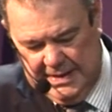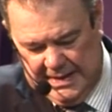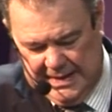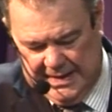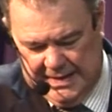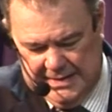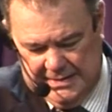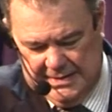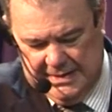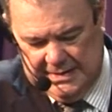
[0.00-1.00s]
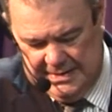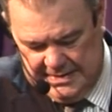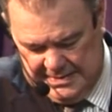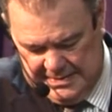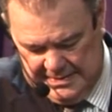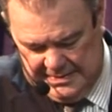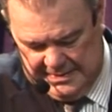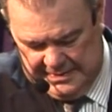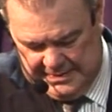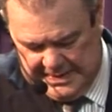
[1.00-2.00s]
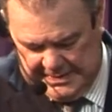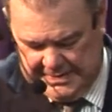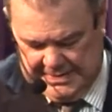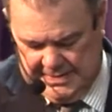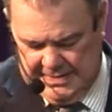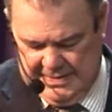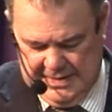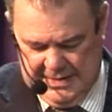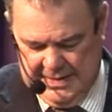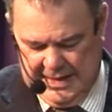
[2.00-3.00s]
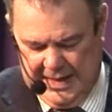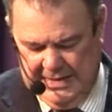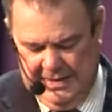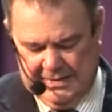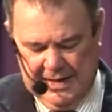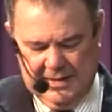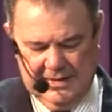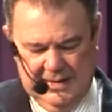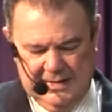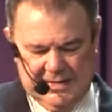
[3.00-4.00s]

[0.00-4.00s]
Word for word: and uh, it's and you take and